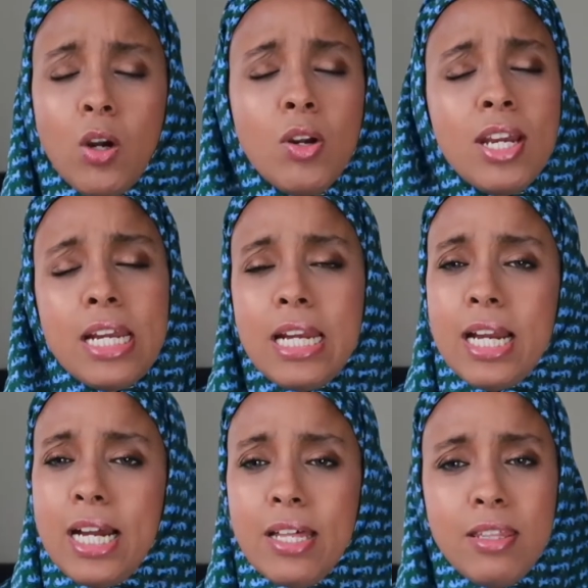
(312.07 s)

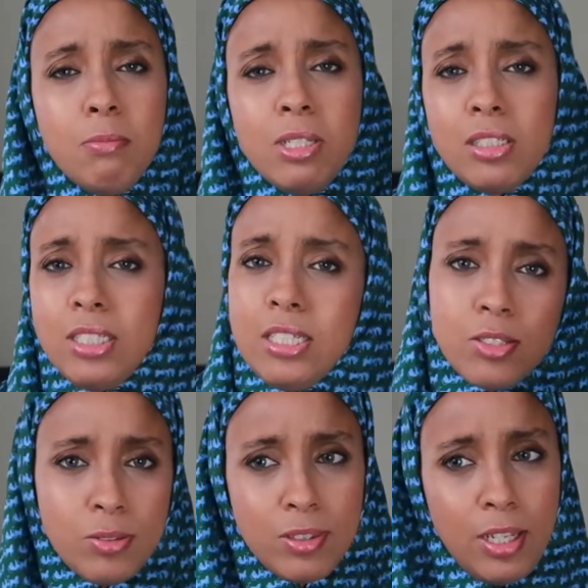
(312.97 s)
yeah, the Middle
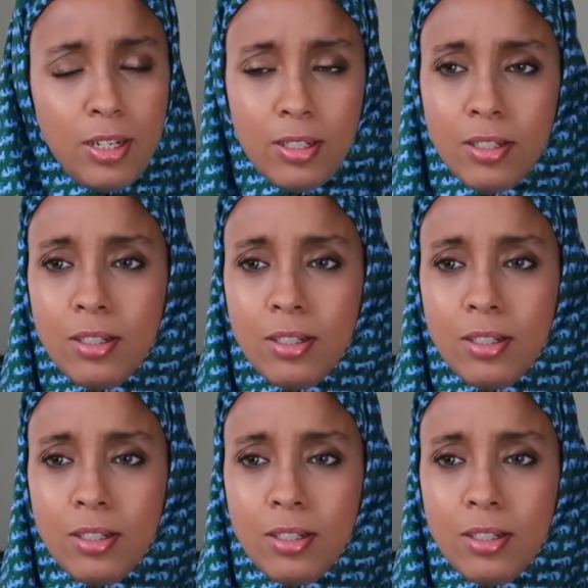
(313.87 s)
Eastern thing.